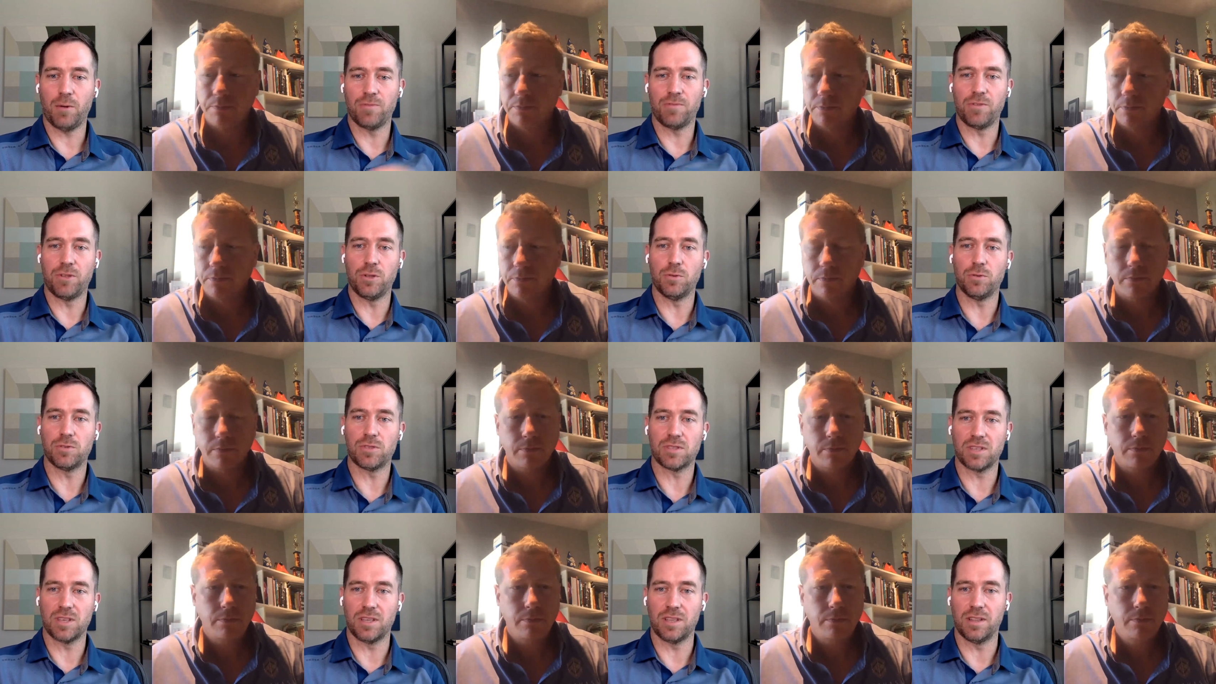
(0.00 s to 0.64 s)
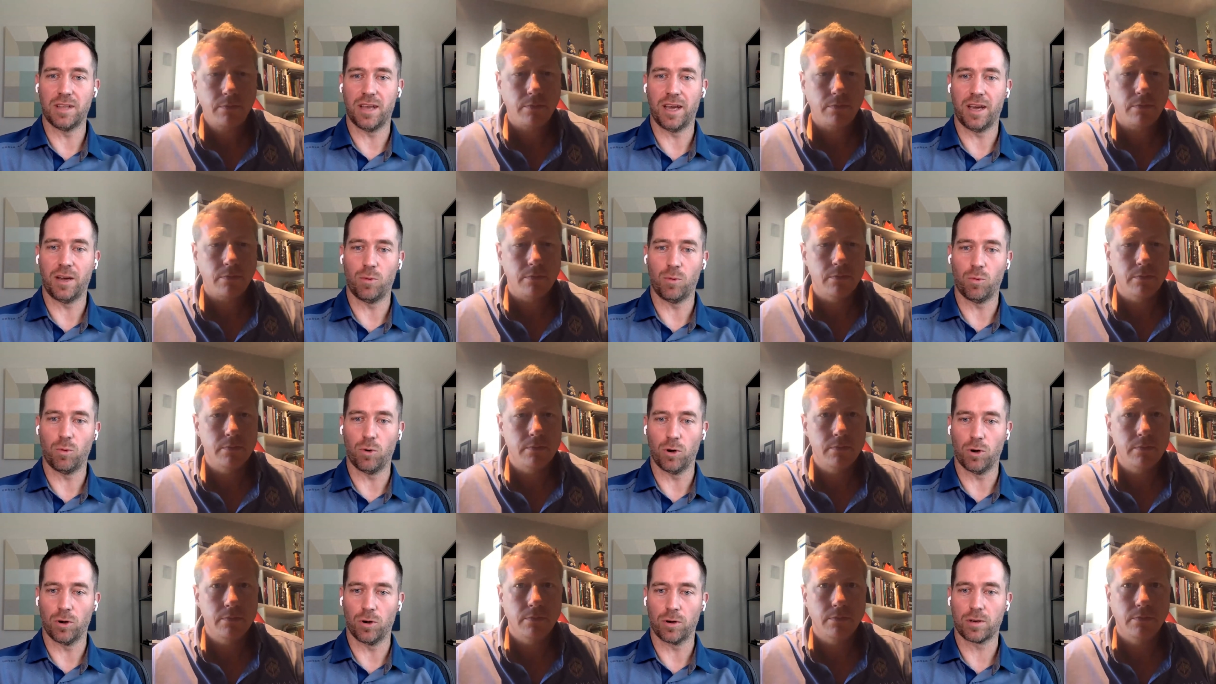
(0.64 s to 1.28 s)
Speaker 1: How have you seen
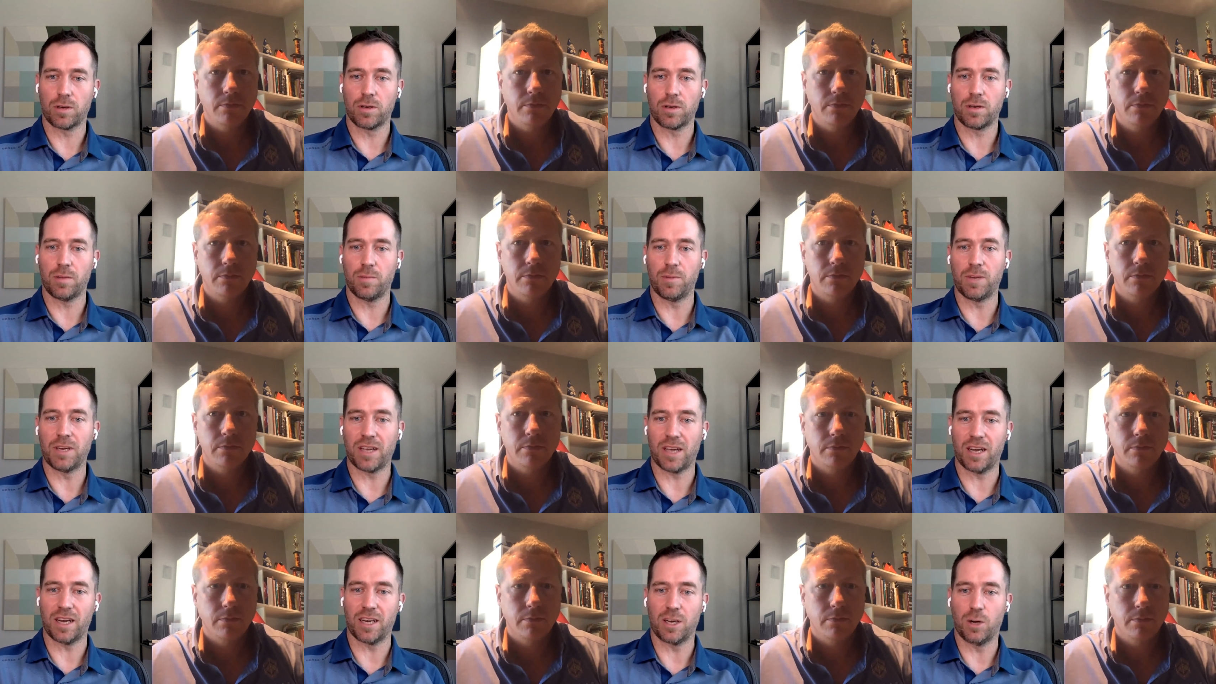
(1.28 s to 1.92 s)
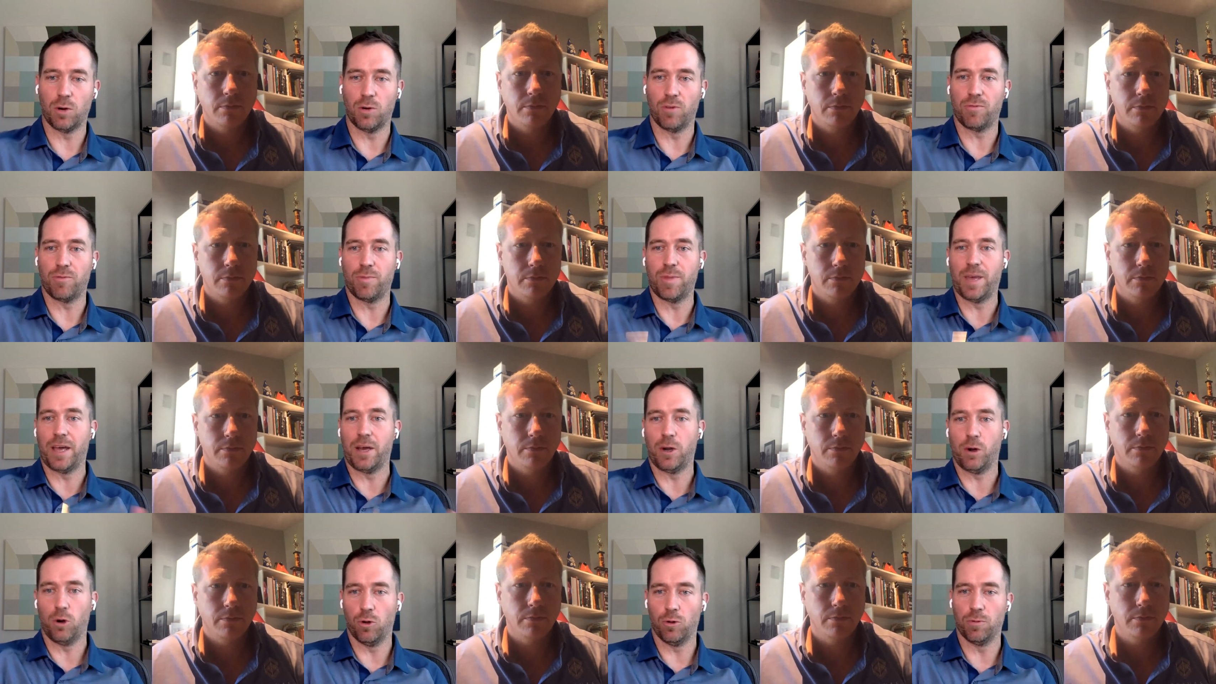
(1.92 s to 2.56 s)
that work? I mean, kind of
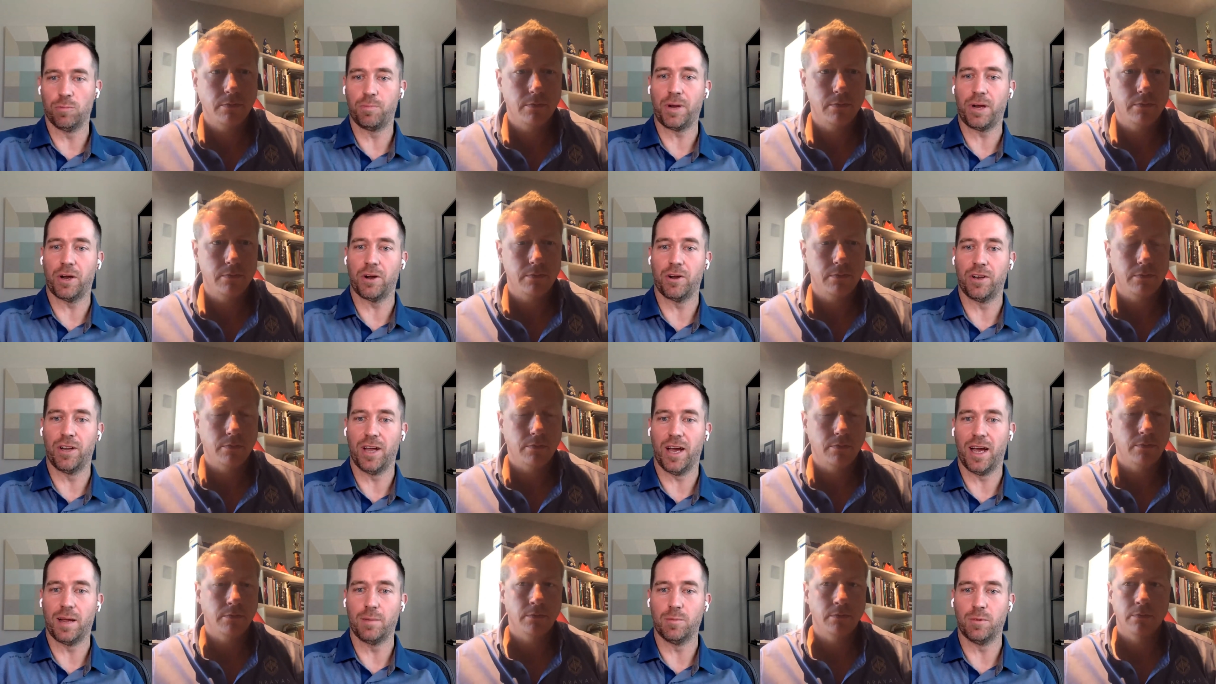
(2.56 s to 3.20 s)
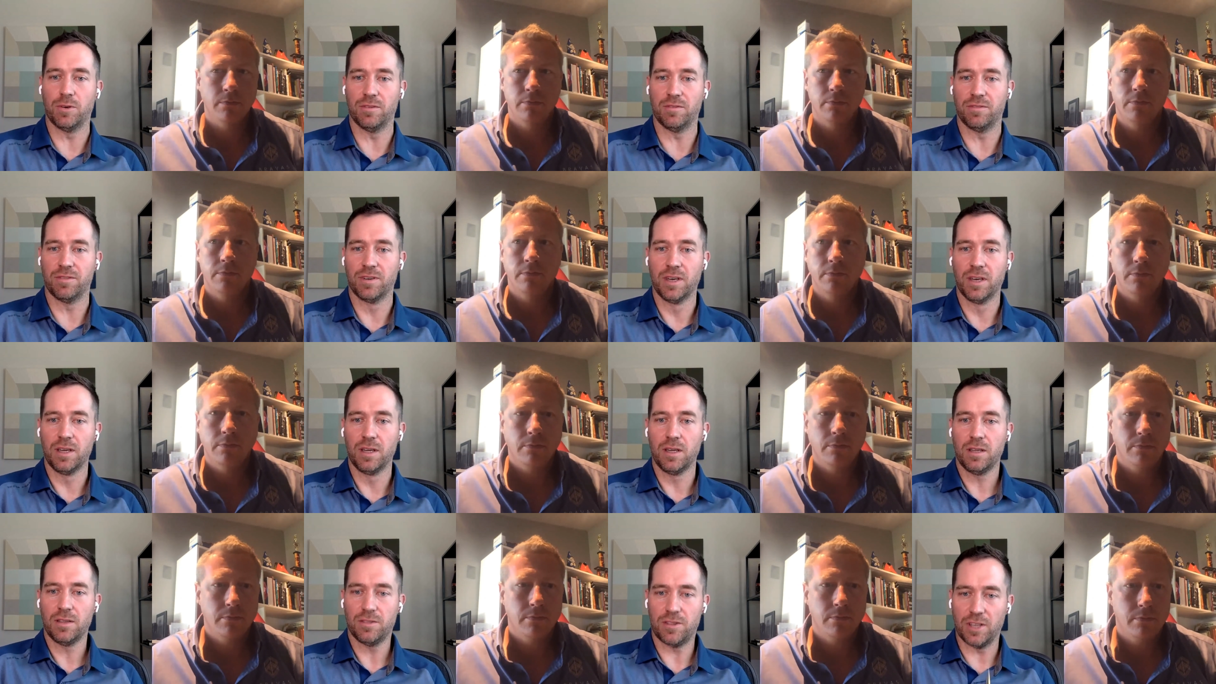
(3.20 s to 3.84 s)
going from that old paradigm
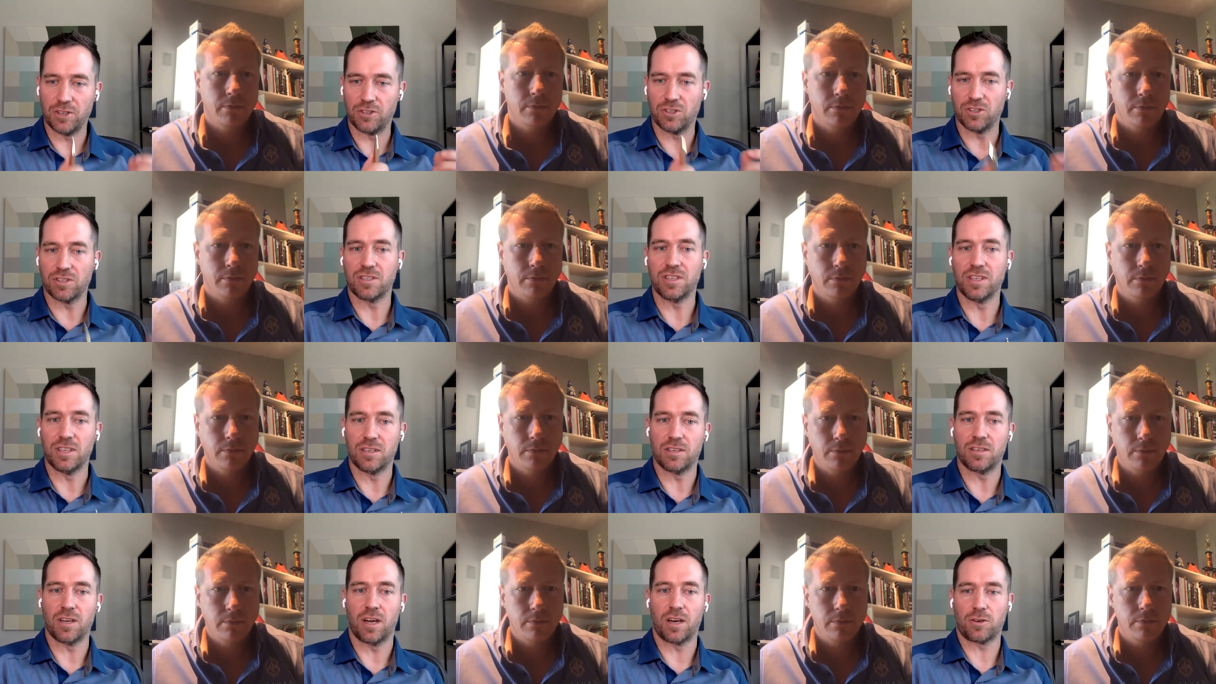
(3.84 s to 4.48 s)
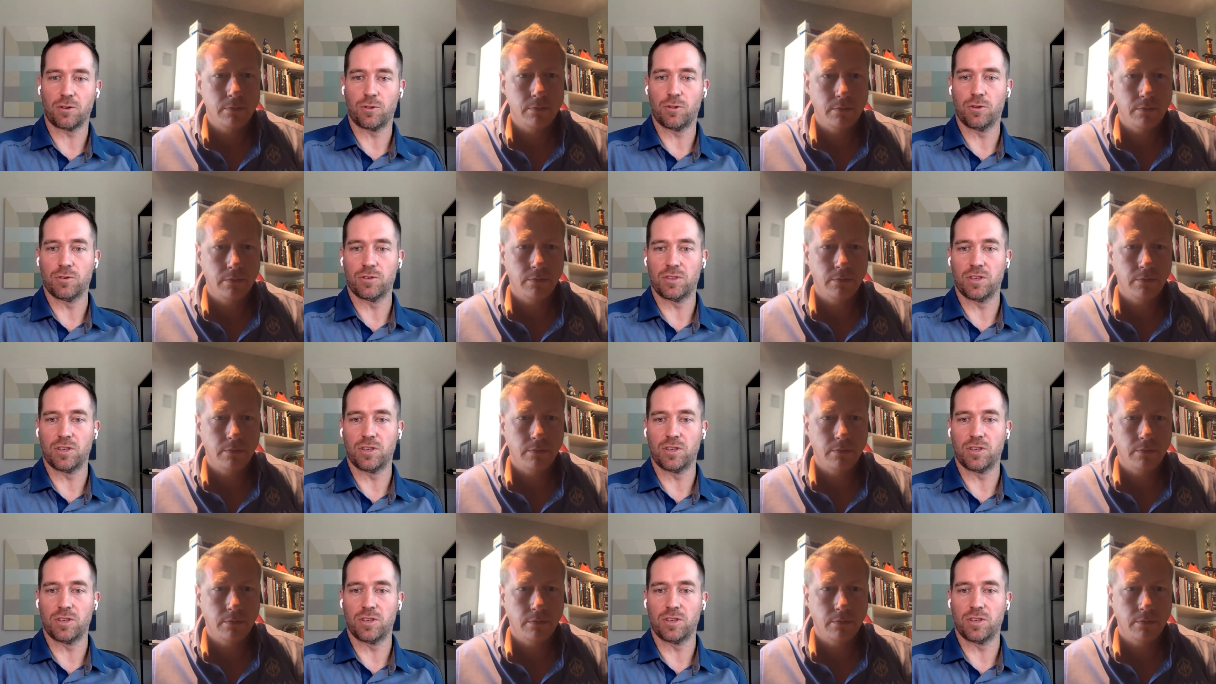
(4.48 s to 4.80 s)
of they just need to